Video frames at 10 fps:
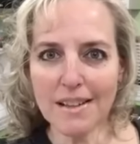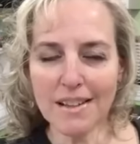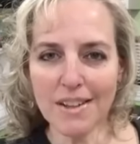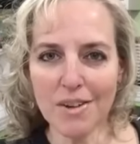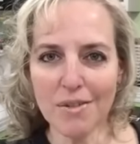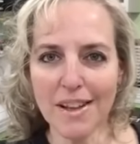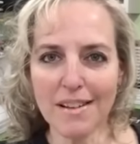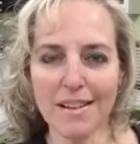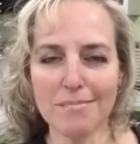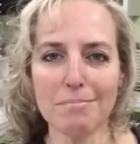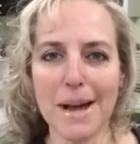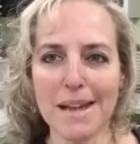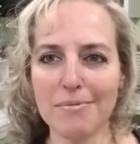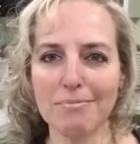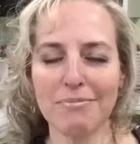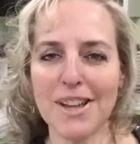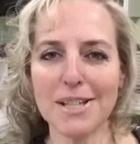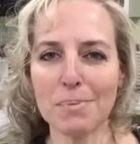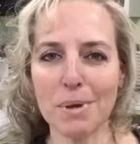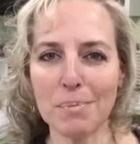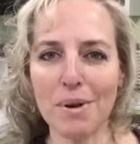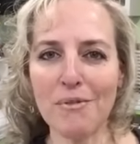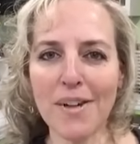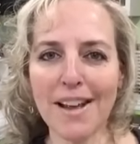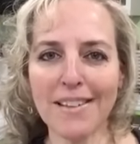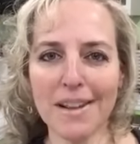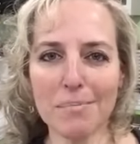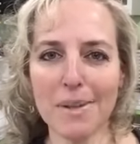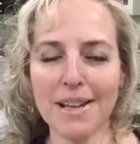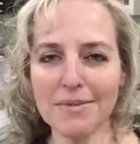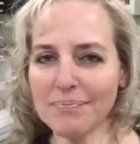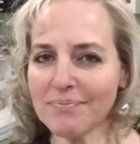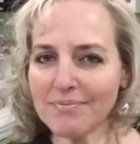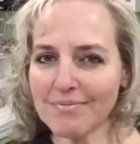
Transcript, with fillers: you know, like my Facebook profile had been